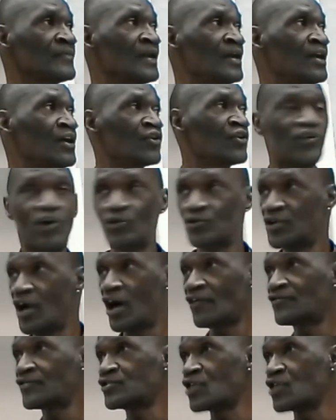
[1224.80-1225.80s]
So
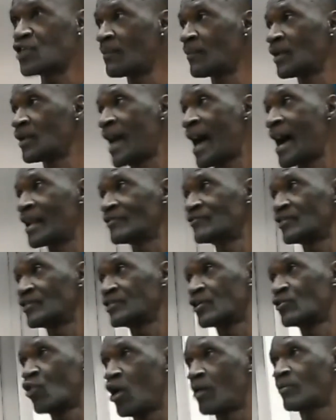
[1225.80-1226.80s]
thus the terminology,
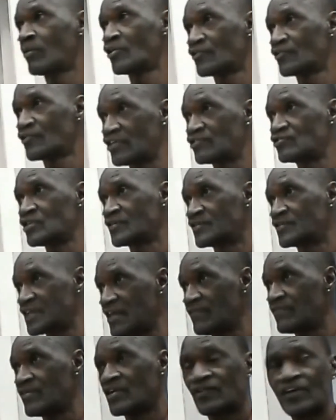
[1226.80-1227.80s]
the normalization of
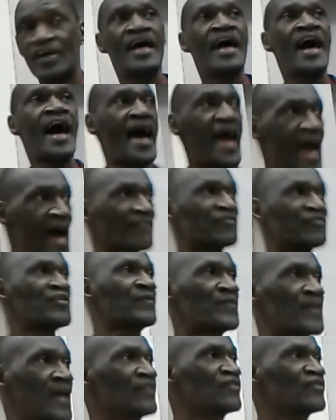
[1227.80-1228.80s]
deviance. I have some
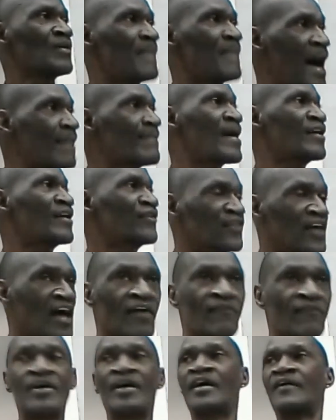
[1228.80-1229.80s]
things about
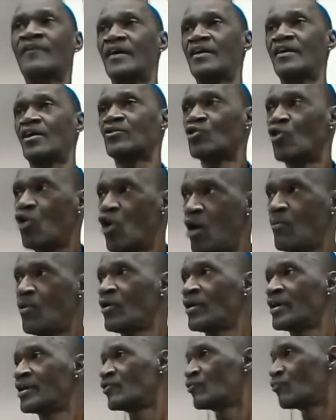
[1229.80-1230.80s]
myself that are normal,
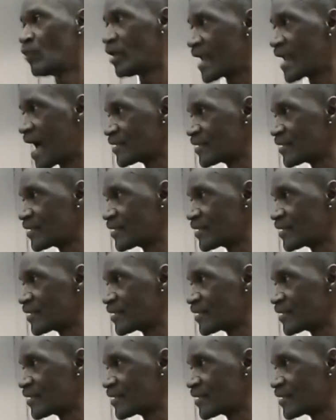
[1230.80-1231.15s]
it's what I